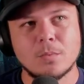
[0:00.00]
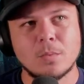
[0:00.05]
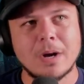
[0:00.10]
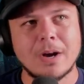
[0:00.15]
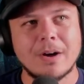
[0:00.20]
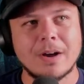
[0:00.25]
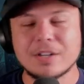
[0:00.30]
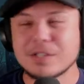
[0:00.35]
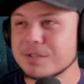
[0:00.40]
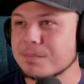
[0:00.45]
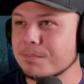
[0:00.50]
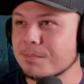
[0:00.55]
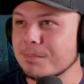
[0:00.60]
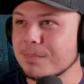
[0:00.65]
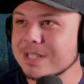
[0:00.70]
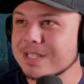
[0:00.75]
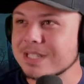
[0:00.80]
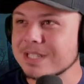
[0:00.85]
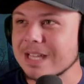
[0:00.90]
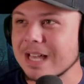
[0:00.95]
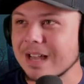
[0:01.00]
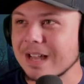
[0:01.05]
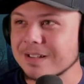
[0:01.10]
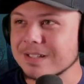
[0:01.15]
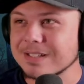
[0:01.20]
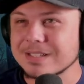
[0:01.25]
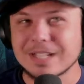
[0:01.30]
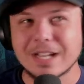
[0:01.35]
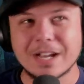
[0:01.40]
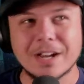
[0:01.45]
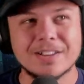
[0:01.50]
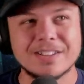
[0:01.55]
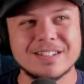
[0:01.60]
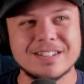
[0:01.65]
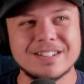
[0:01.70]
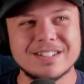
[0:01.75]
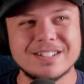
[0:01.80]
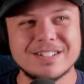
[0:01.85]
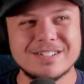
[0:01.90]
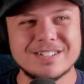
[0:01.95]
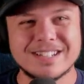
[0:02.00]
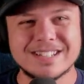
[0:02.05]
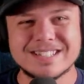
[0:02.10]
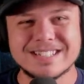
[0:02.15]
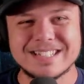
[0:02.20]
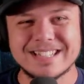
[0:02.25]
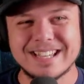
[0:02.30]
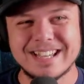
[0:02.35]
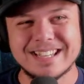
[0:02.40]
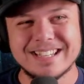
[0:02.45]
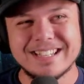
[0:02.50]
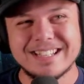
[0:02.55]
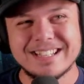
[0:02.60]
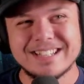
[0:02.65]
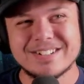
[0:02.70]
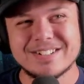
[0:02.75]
wow, I just missed that entirely. Do you guys see that?